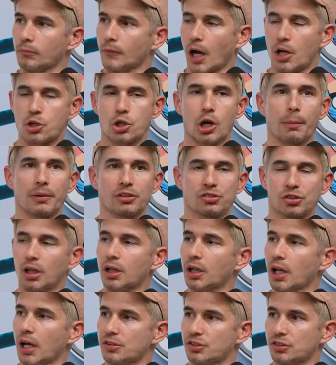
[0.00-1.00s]
I dropped yeah. my
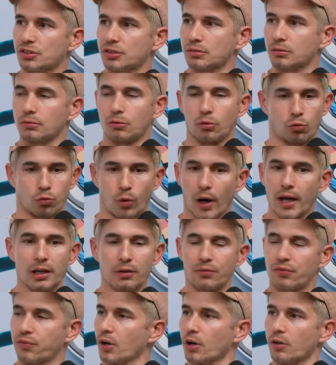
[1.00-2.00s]
sunglasses right
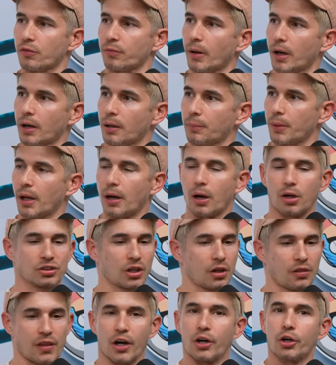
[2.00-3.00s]
in front of my, and I was
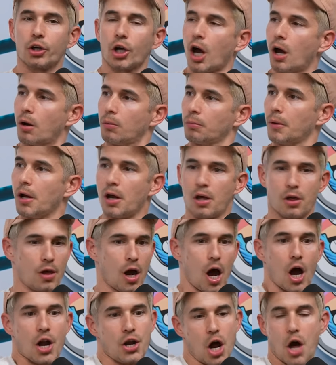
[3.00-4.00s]
like, there you go,
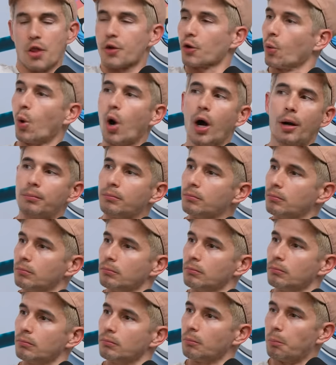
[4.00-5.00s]
another one.
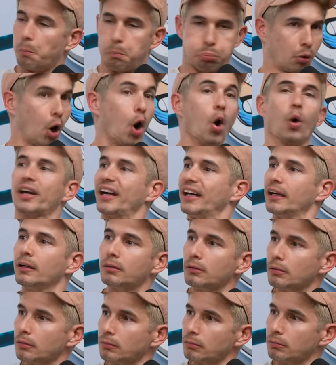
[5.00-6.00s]
Yeah, broken.
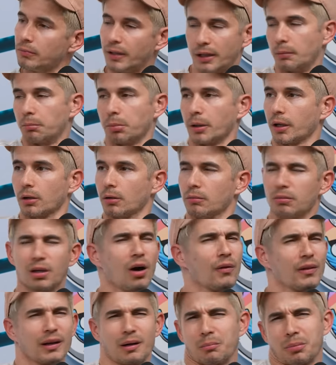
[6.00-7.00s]
They oh, didn't broken. Break it.
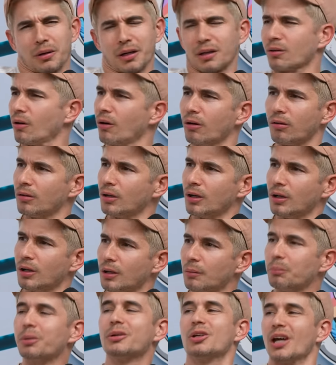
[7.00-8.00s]
No, they didn't break it all. Yeah,
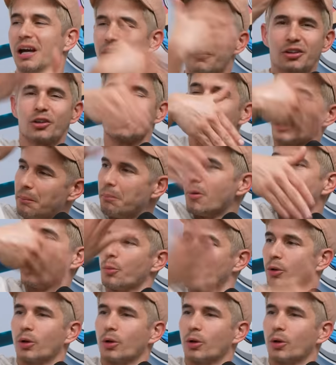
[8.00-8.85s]
yeah. But, but you have, you're in that mode.